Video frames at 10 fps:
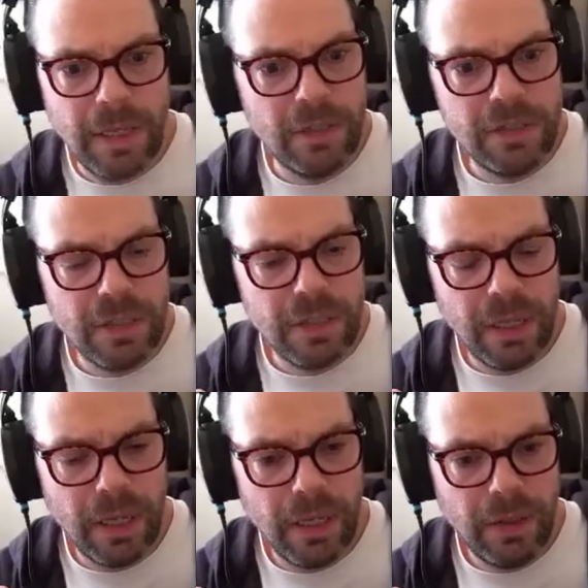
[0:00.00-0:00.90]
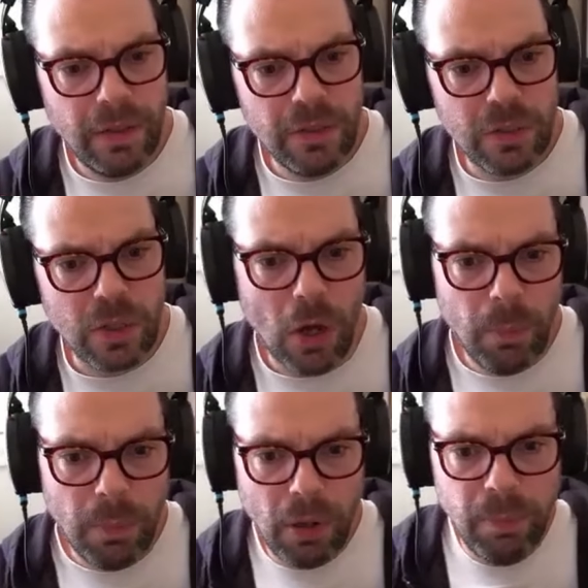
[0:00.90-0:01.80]
there's there's not a lot.
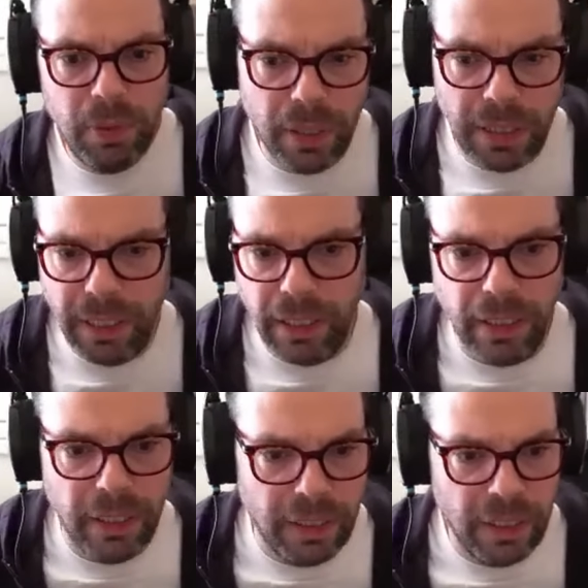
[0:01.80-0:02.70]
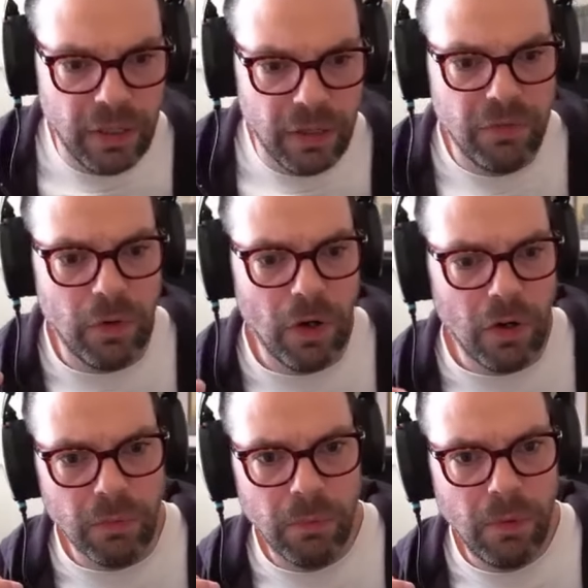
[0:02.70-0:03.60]
I'll, I'll put a link in here for
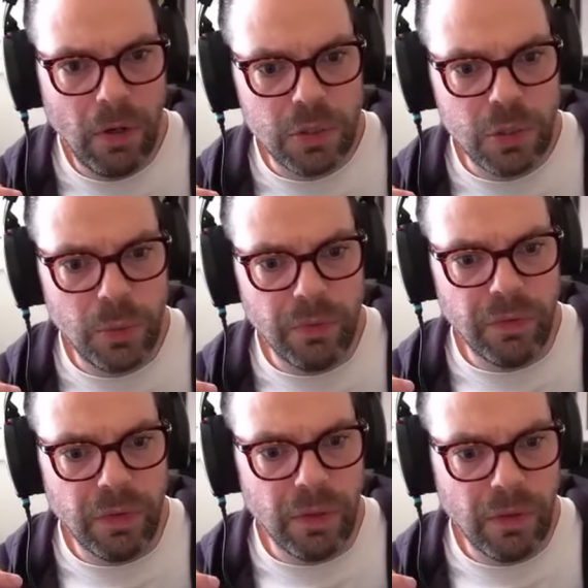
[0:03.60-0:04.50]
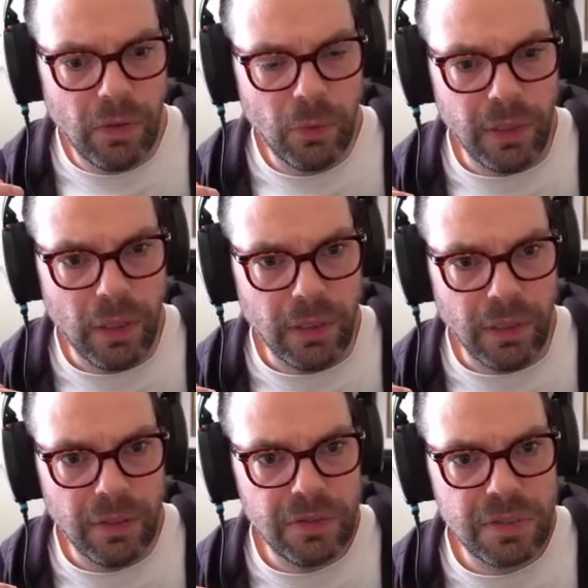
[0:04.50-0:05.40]
our, our tour of the, the three
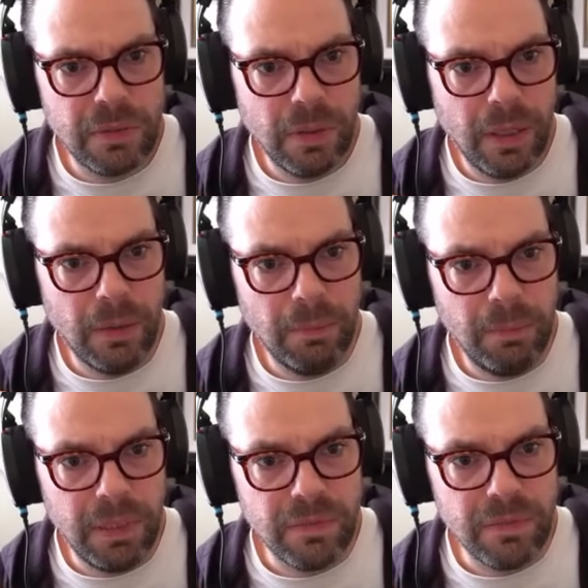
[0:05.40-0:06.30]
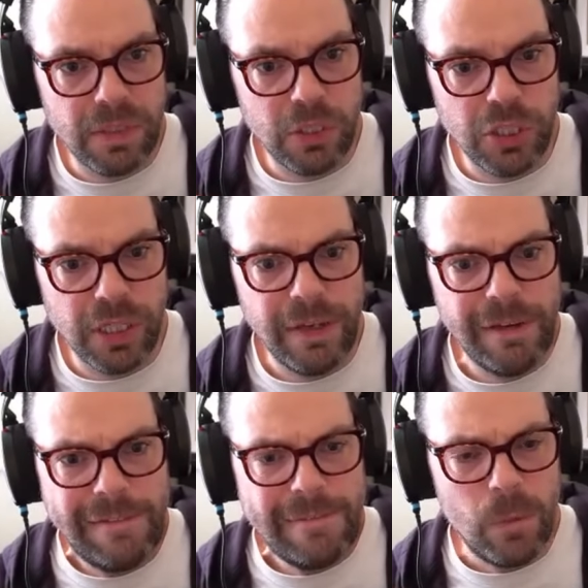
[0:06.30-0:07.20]
ninetieth uh, B seventeen G,
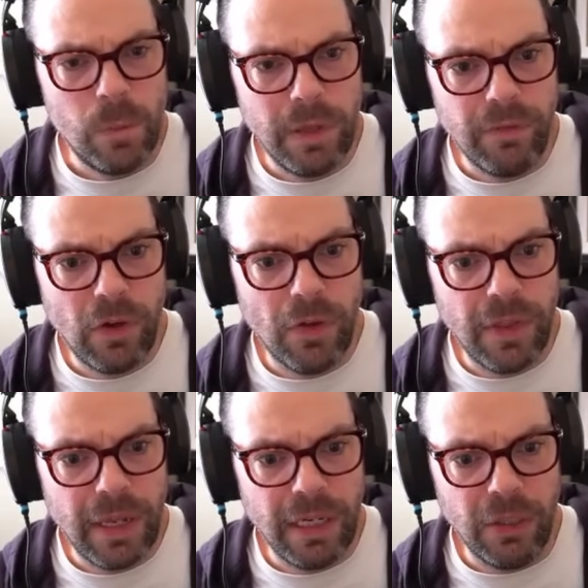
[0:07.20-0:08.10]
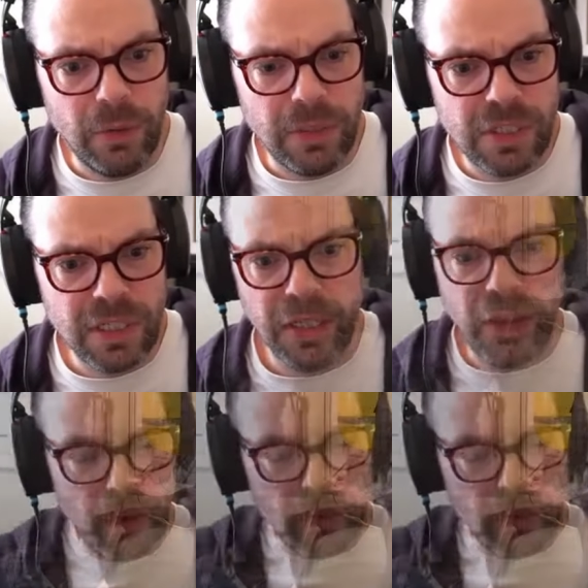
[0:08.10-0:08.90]
where they've got that in. You can see there